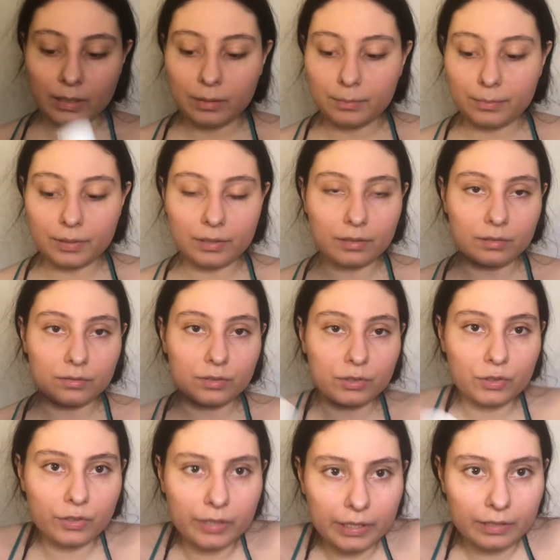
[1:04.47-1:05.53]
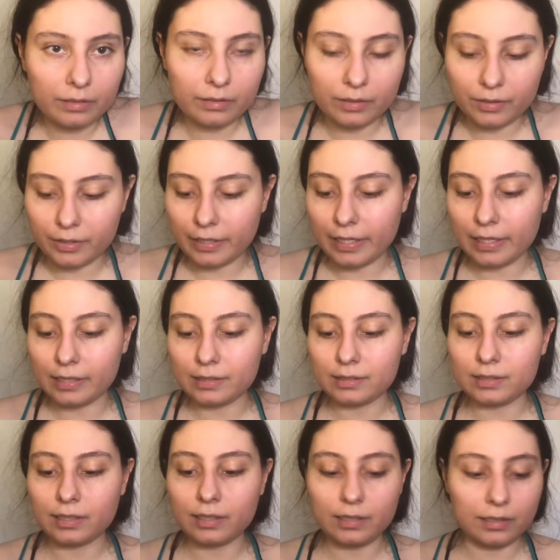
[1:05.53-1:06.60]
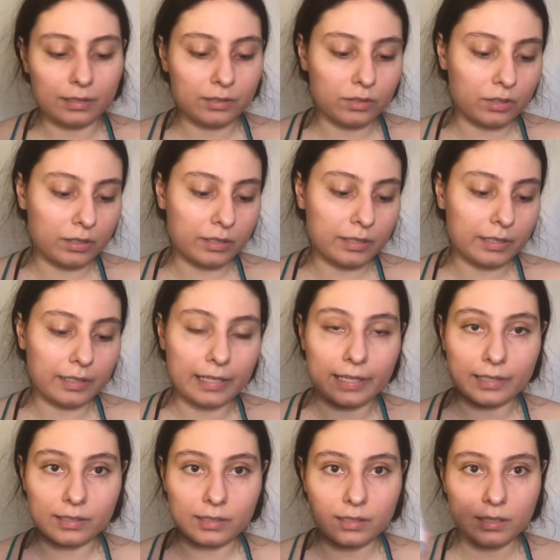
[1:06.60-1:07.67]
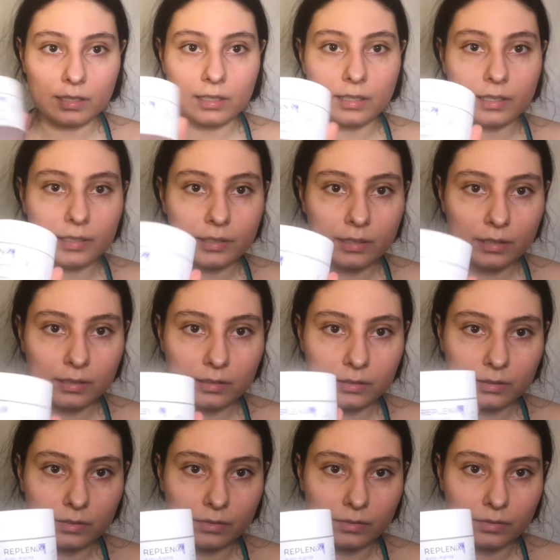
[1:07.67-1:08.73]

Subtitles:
but I also tried their anti-aging and acne line. So